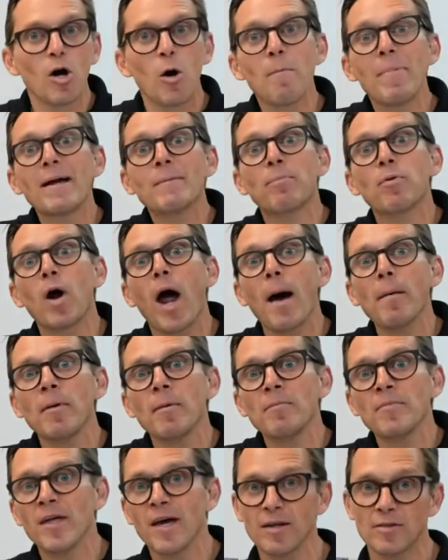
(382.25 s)
No big
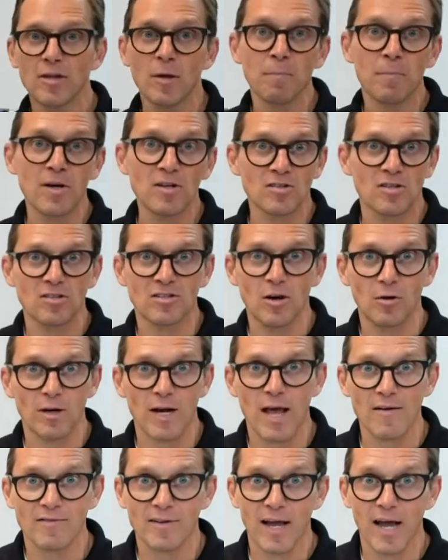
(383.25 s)
problem that the pistons
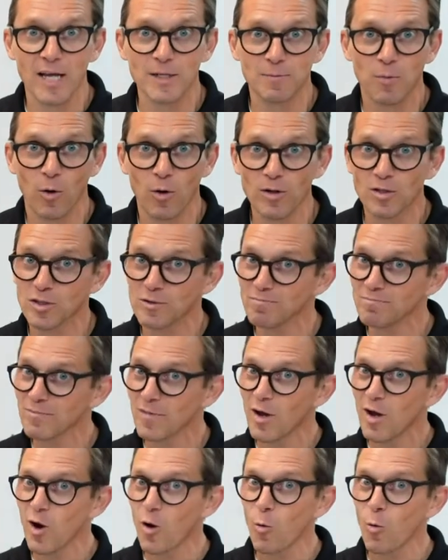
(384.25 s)
don't have gas ports.